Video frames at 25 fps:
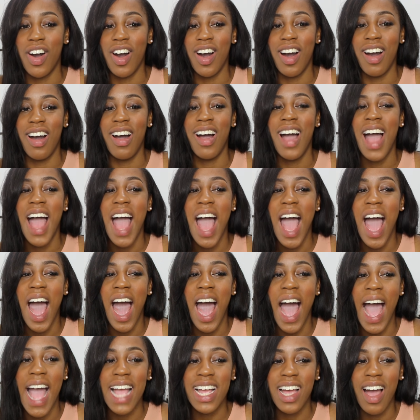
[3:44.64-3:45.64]

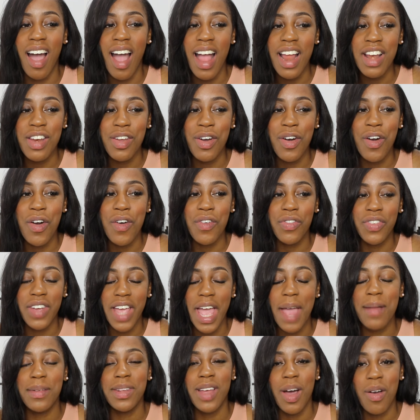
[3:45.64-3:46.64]
I kind of
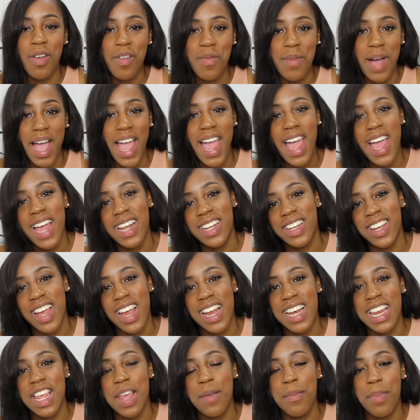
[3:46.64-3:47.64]
kept up with my hair
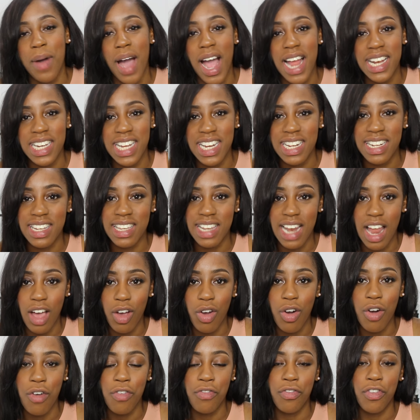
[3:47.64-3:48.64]
journey, but I did
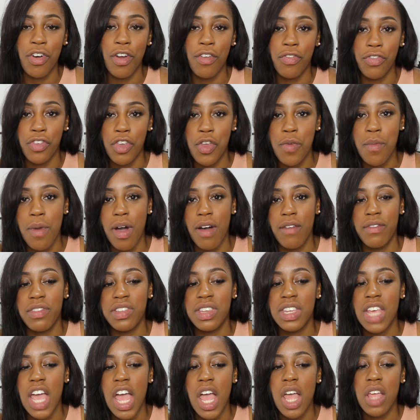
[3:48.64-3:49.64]
slack off for a few
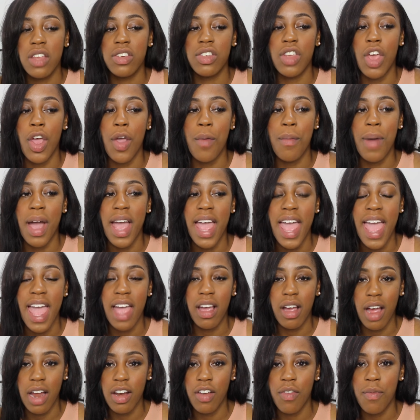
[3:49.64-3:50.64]
months. So my
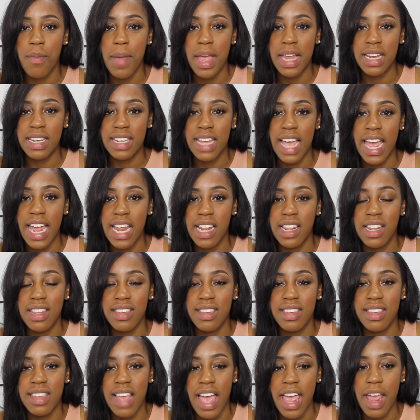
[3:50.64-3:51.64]
hair kind of maintained the
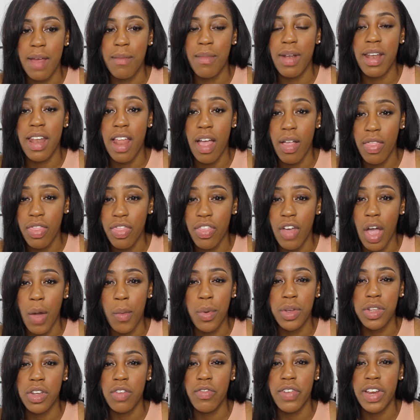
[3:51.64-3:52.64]
same length.
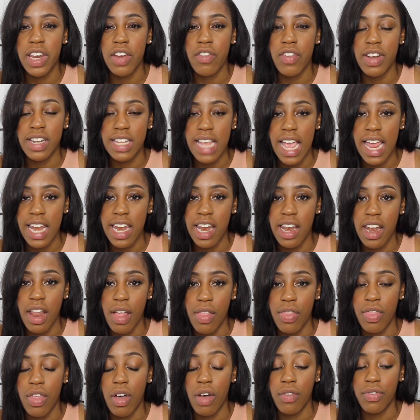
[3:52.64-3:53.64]
I wasn't really retaining
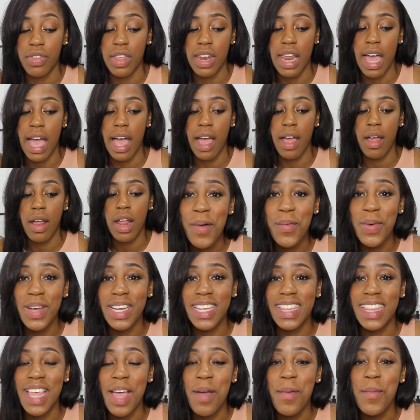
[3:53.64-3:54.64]
length after that,
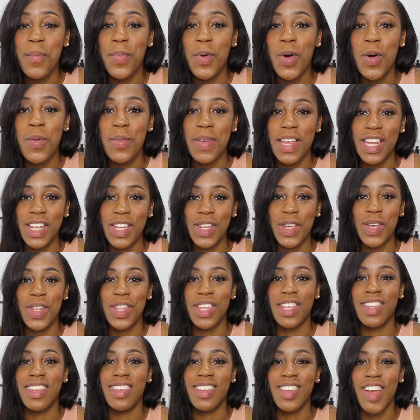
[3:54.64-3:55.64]
which then brought me to
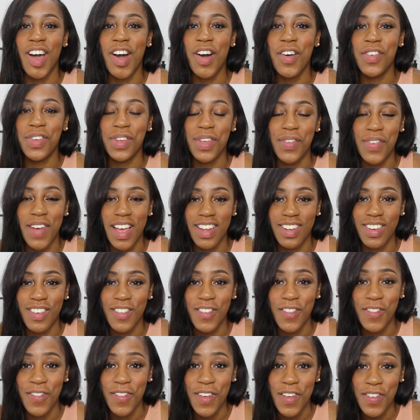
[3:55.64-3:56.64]
the start of
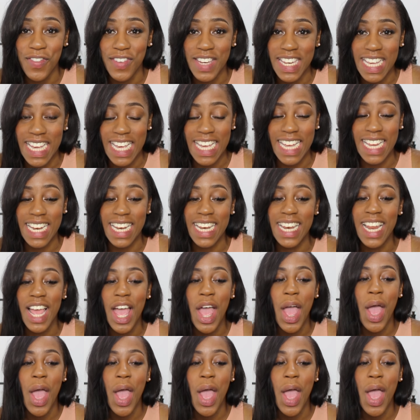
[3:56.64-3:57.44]
2015.